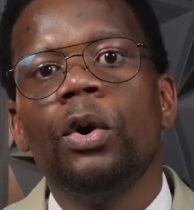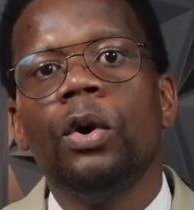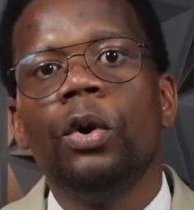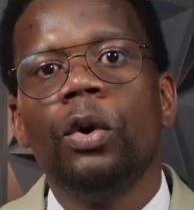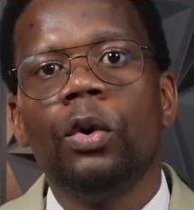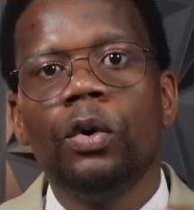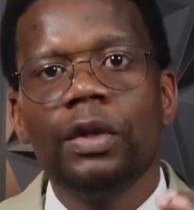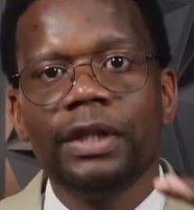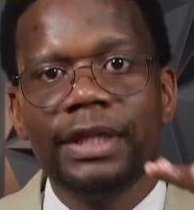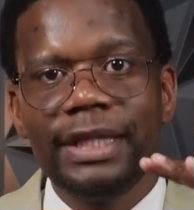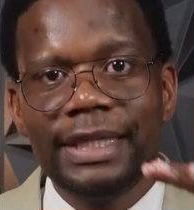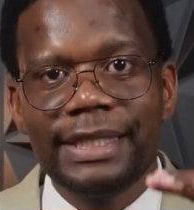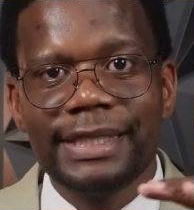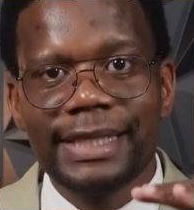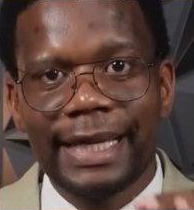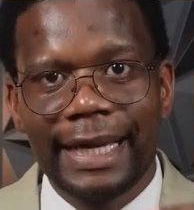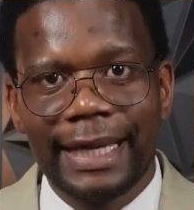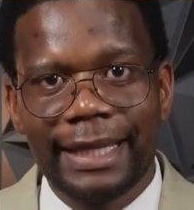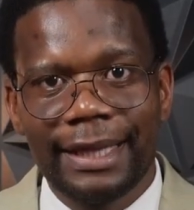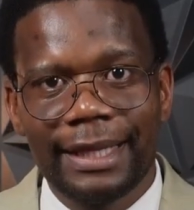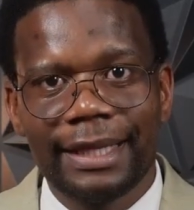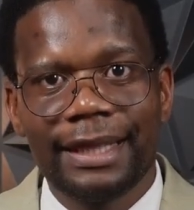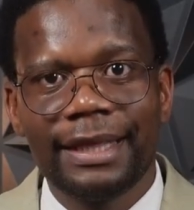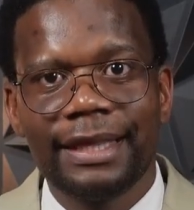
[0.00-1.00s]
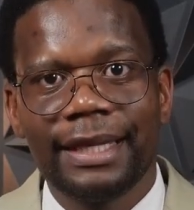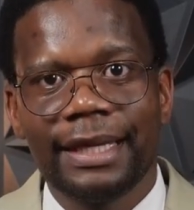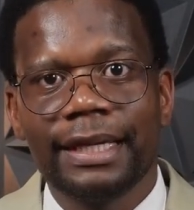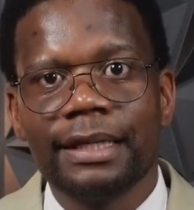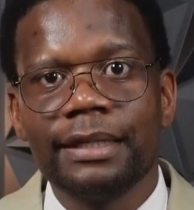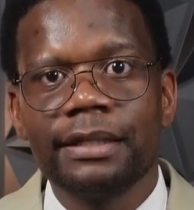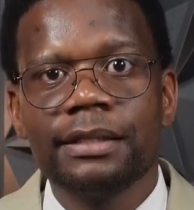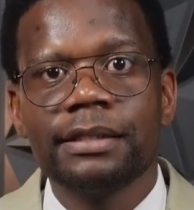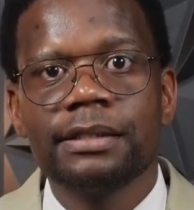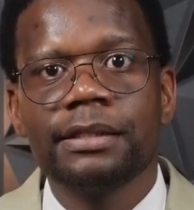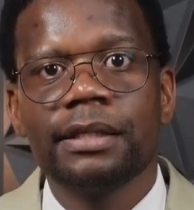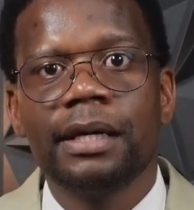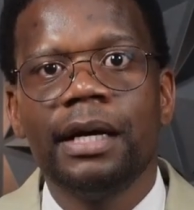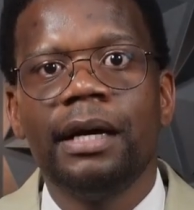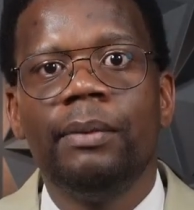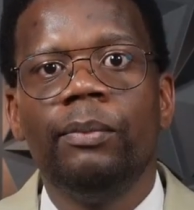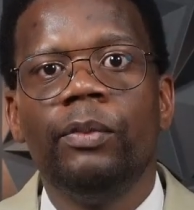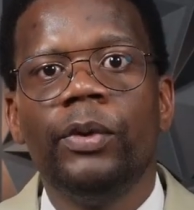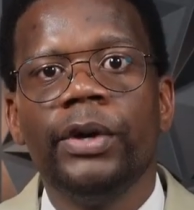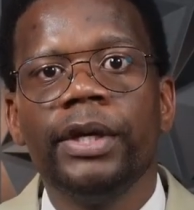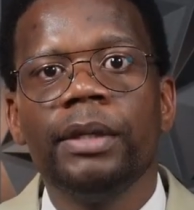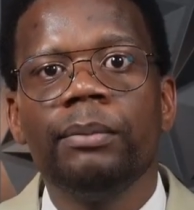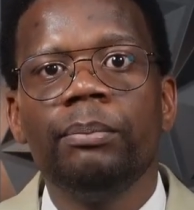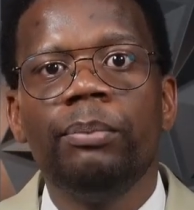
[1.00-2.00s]
all these other things are
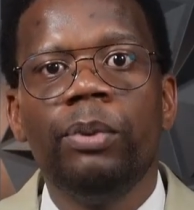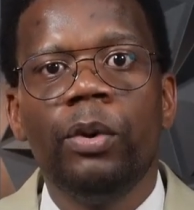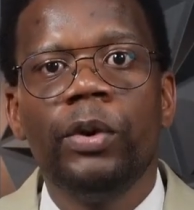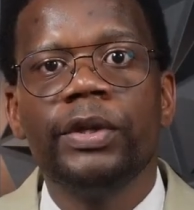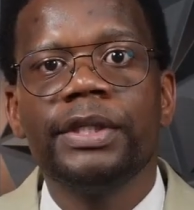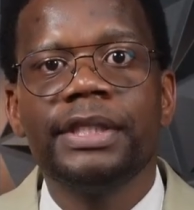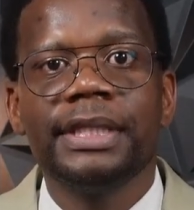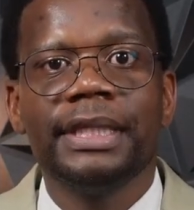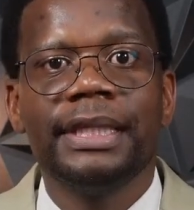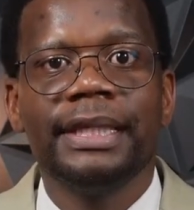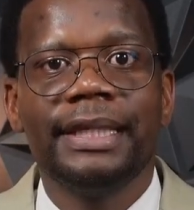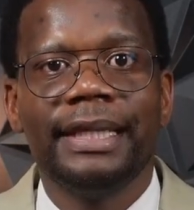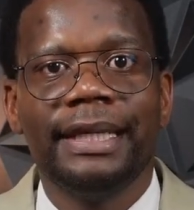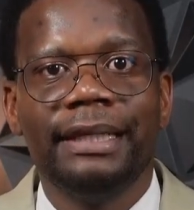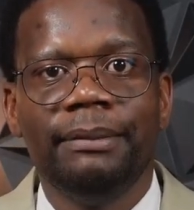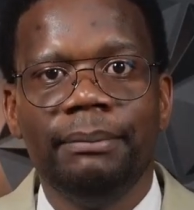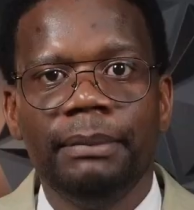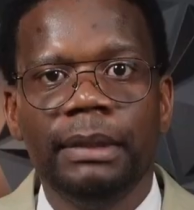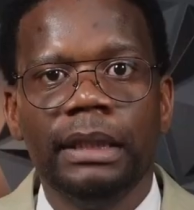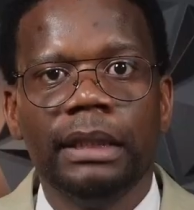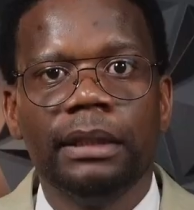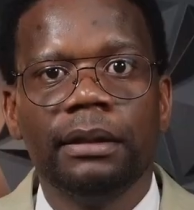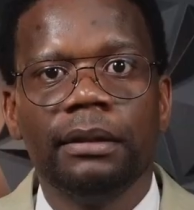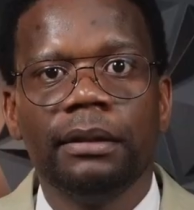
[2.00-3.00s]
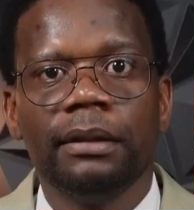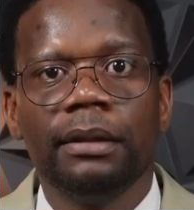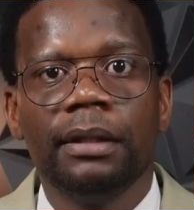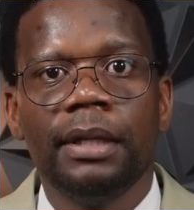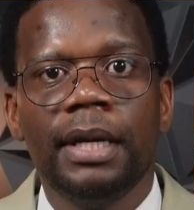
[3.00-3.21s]
more important than me.